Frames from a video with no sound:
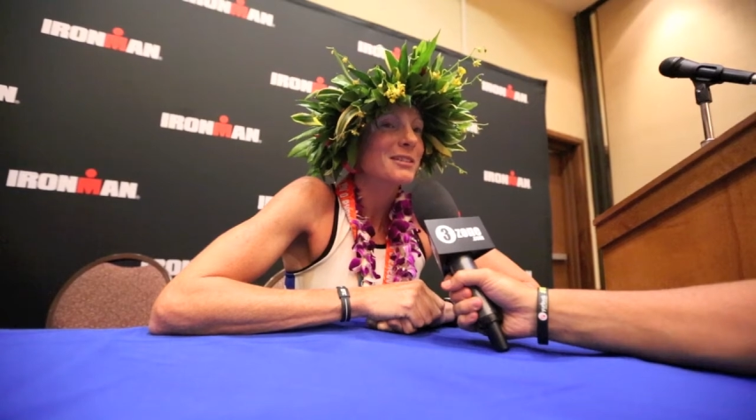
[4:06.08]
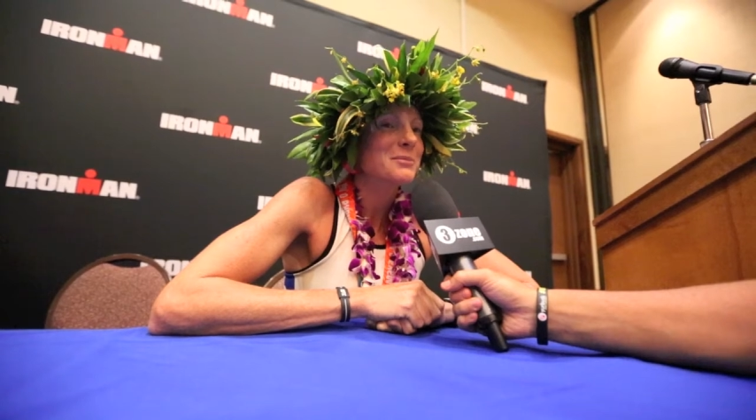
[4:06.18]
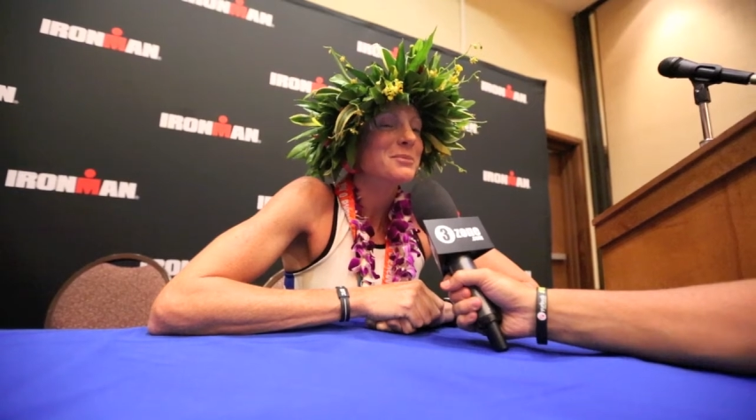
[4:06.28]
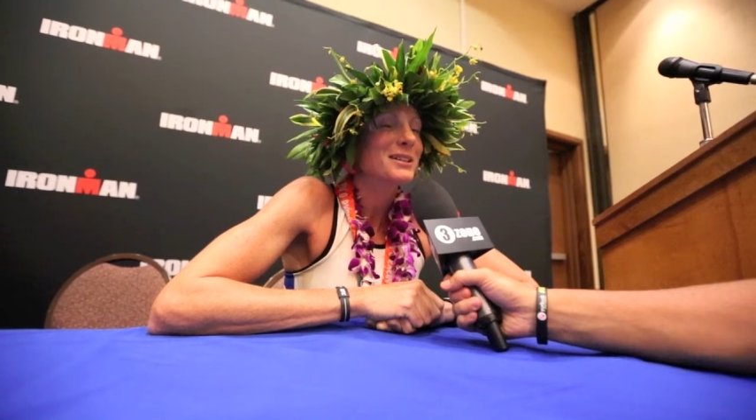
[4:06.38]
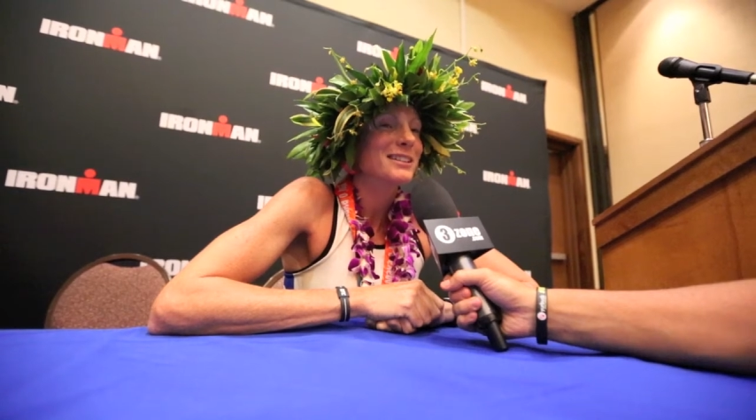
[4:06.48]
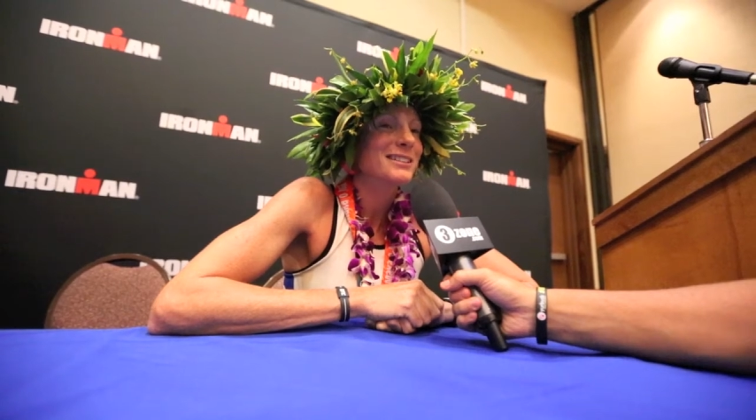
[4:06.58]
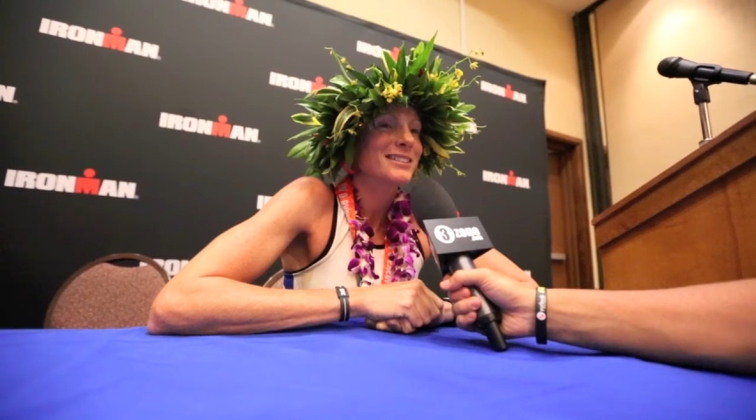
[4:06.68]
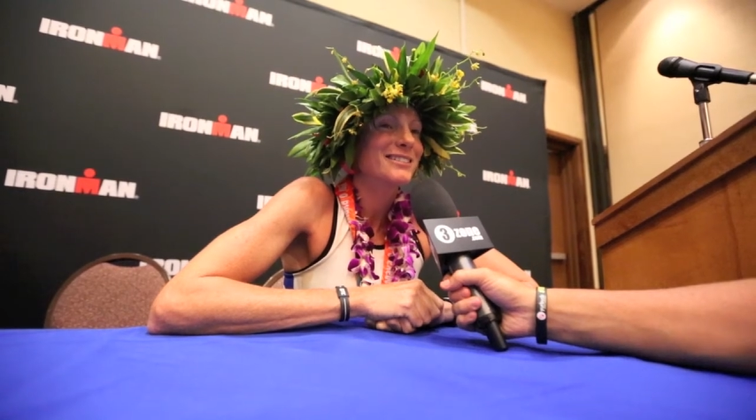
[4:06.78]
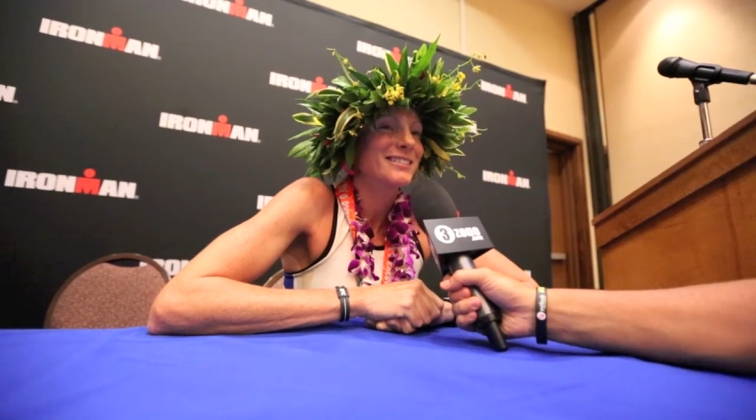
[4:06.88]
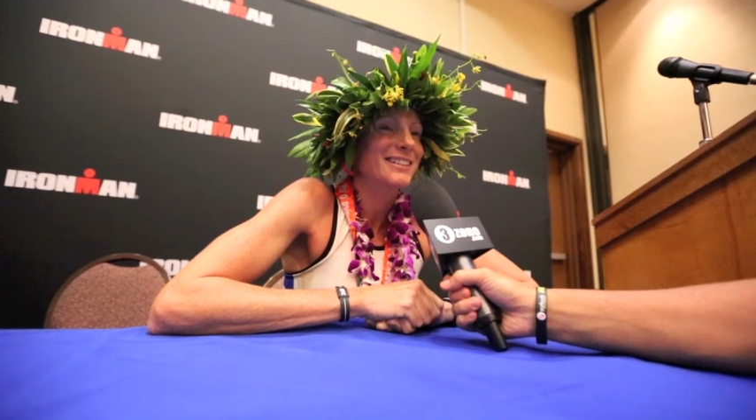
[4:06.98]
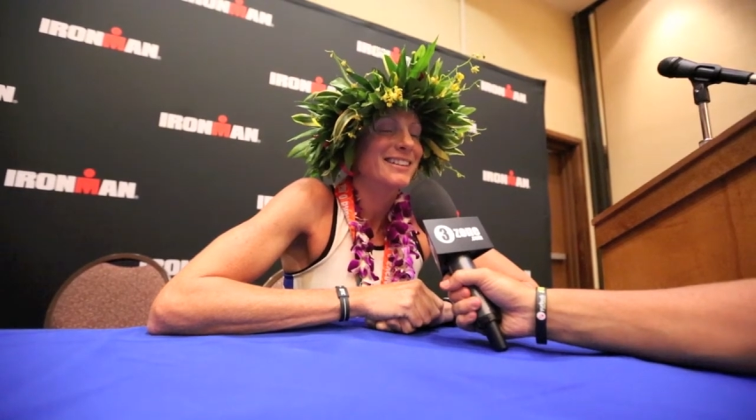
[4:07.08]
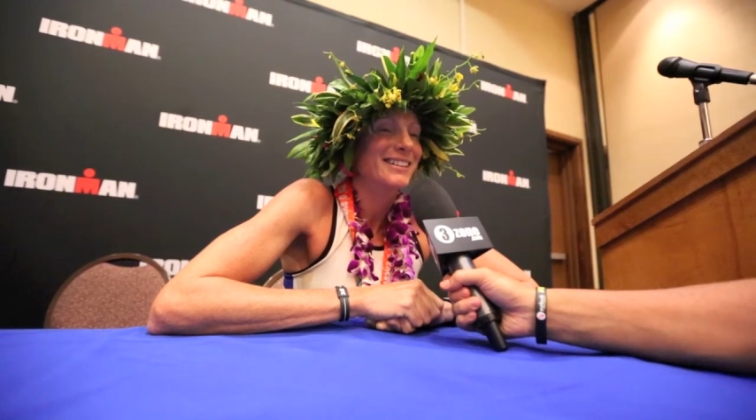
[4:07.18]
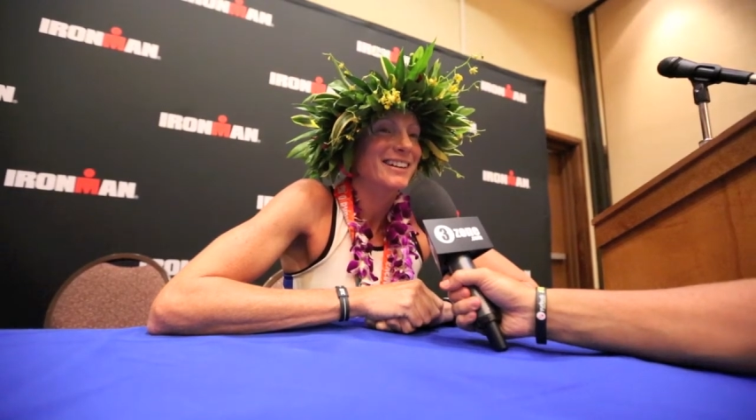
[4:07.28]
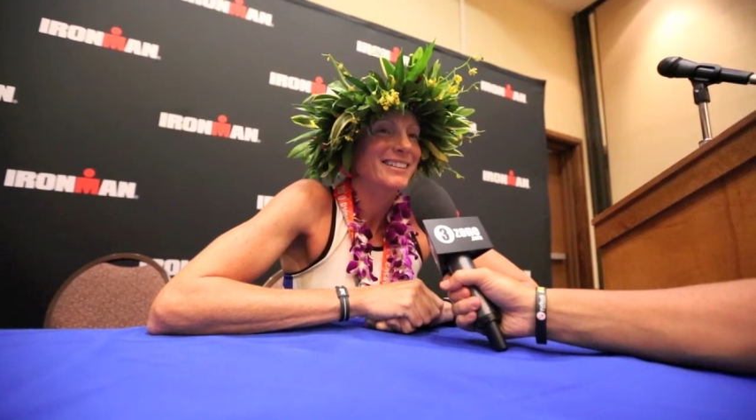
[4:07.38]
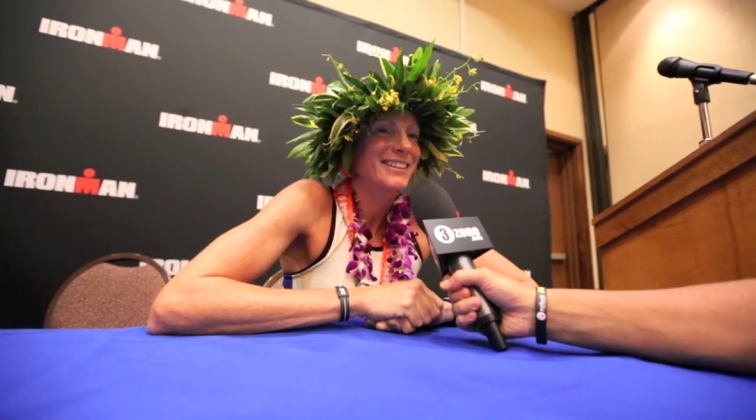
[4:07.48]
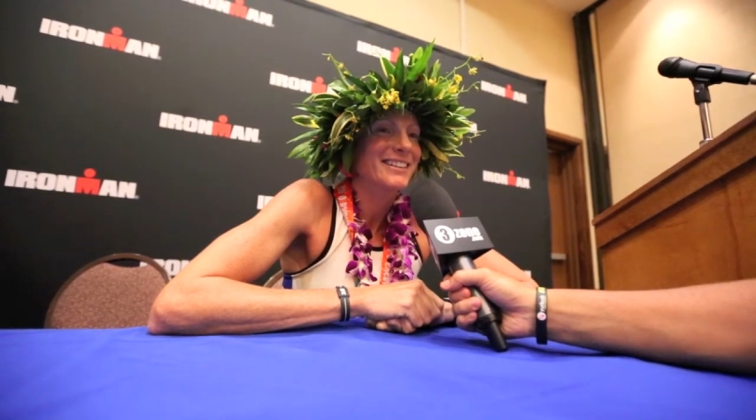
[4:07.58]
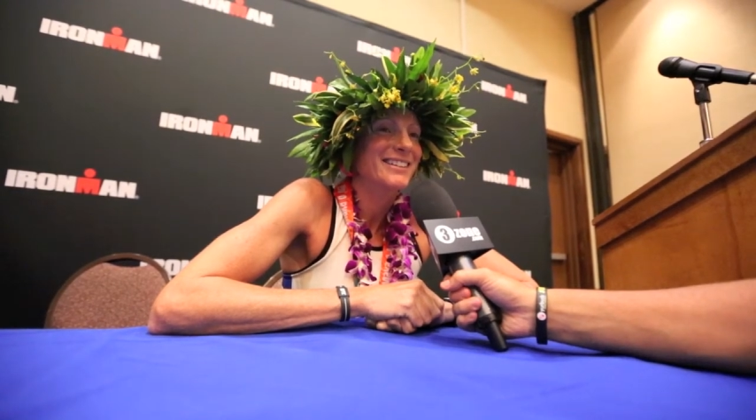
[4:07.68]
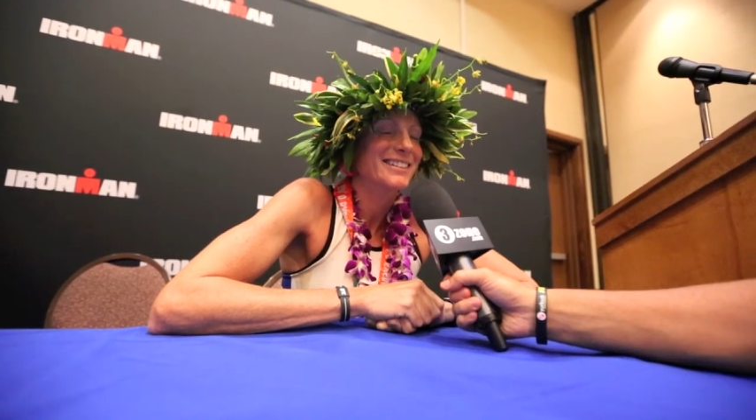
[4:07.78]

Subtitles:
But I think